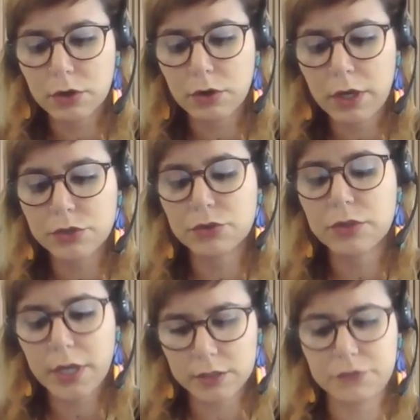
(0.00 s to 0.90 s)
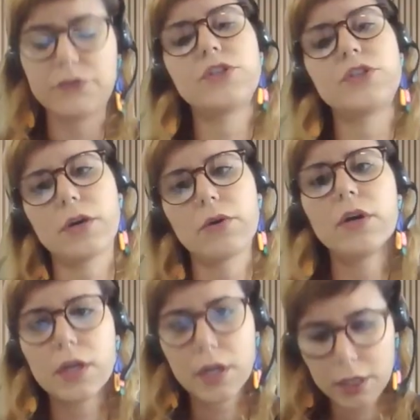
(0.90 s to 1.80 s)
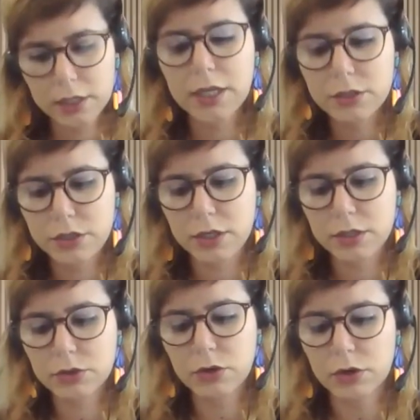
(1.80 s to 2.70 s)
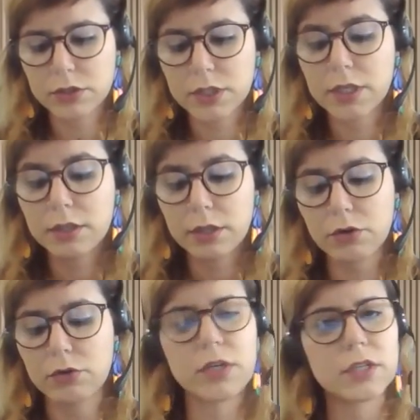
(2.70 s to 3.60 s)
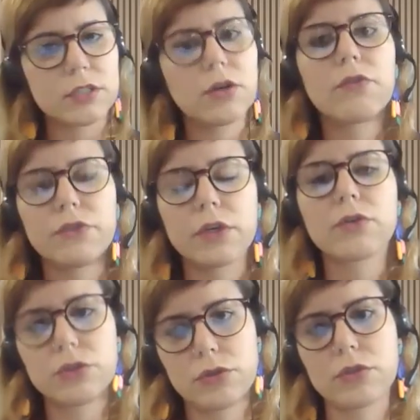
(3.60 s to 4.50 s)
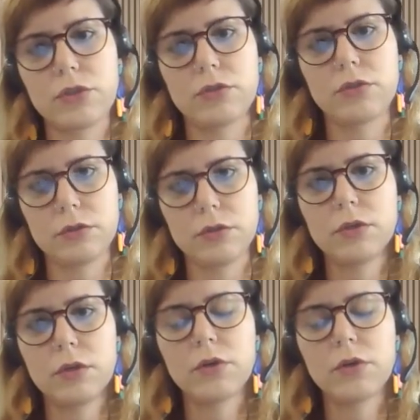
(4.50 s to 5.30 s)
to the artificial intelligence course in the context of the construction for